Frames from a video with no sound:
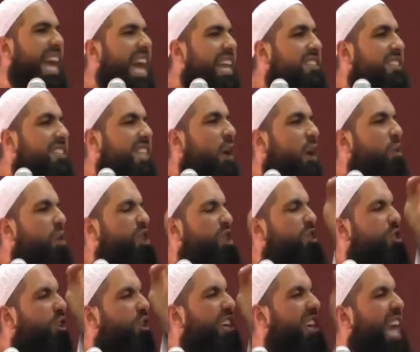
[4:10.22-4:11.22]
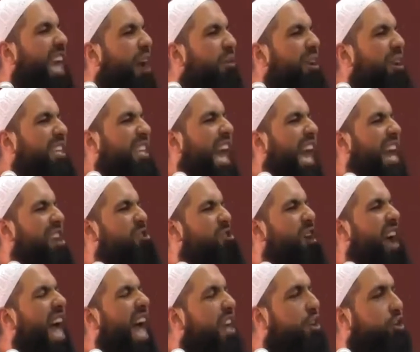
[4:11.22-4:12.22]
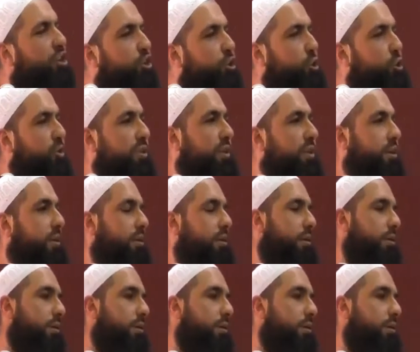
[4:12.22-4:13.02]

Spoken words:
Gangster with your character and your attitude.